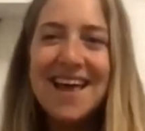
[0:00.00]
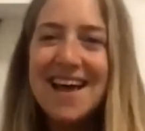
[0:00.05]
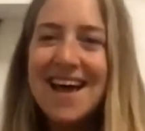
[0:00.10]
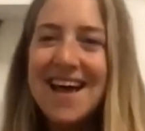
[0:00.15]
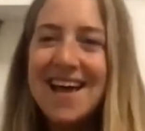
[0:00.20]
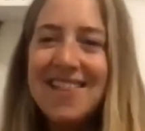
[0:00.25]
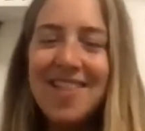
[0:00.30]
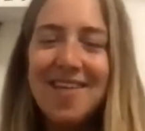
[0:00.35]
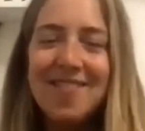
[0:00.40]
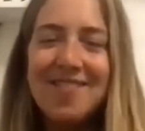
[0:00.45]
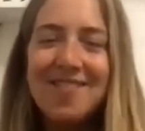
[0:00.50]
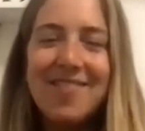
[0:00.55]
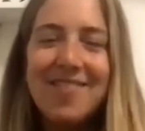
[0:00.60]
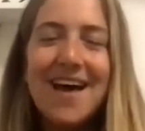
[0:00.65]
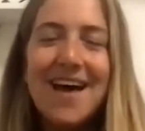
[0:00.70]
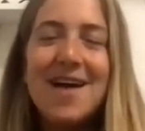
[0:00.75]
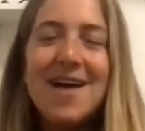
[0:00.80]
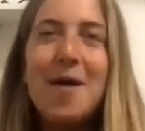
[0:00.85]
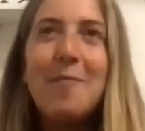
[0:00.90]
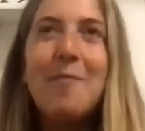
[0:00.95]
I love
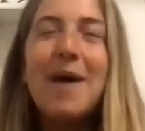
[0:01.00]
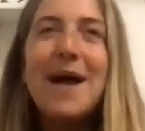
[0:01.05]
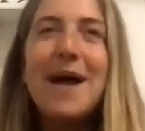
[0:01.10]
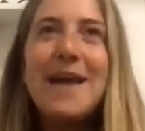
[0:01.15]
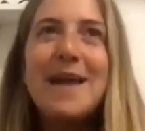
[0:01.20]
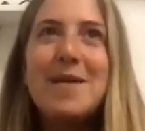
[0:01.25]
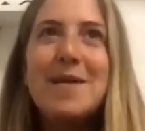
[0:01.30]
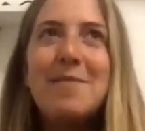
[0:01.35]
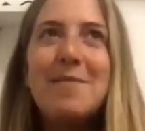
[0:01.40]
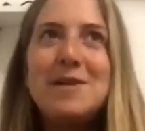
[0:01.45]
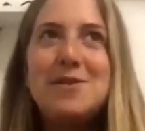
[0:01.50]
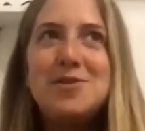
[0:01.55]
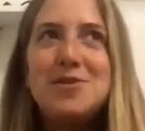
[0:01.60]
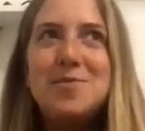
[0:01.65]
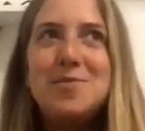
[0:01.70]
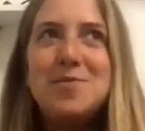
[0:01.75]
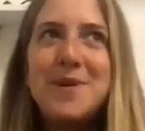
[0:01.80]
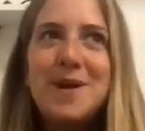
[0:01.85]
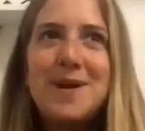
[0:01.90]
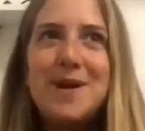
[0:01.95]
that. My my
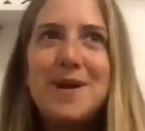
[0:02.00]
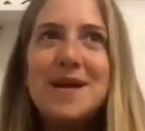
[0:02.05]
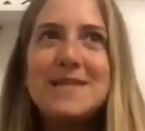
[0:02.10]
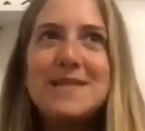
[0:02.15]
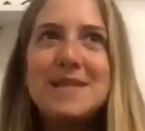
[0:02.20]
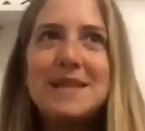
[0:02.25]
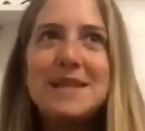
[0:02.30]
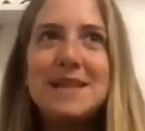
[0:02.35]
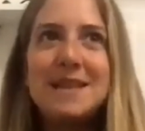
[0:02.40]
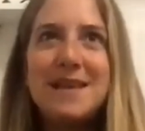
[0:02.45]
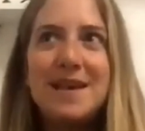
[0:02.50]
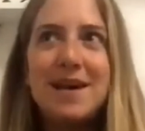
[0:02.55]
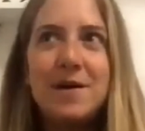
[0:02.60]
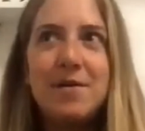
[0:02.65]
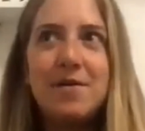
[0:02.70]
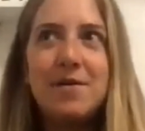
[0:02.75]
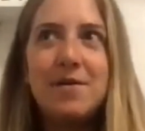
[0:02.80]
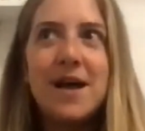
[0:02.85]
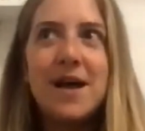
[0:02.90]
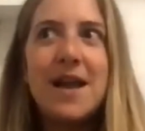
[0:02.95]
Jupiter is in
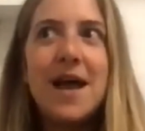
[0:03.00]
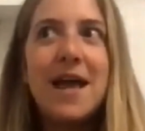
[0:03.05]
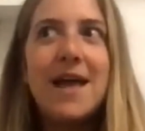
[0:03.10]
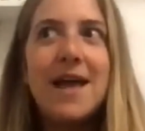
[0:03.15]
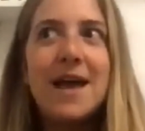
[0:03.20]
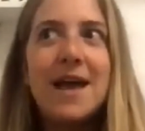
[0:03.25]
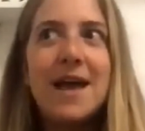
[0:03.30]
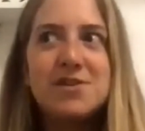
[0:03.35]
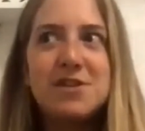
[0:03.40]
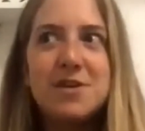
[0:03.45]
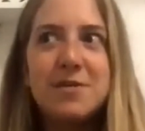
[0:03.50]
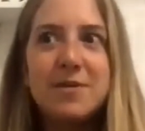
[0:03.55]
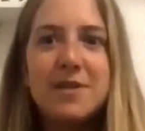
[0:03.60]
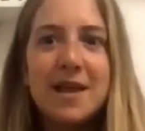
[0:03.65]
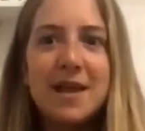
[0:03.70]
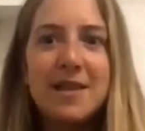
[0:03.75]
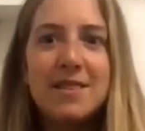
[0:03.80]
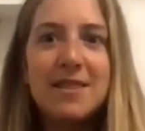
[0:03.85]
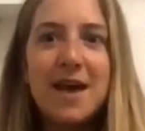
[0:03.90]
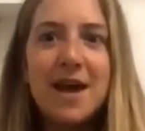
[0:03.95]
Leo and I actually
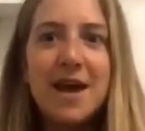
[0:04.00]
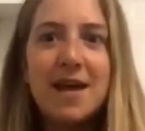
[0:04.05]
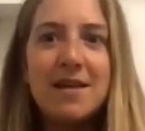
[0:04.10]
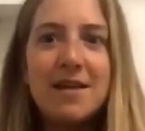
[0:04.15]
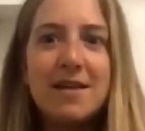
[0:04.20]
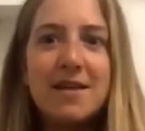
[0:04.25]
relate that.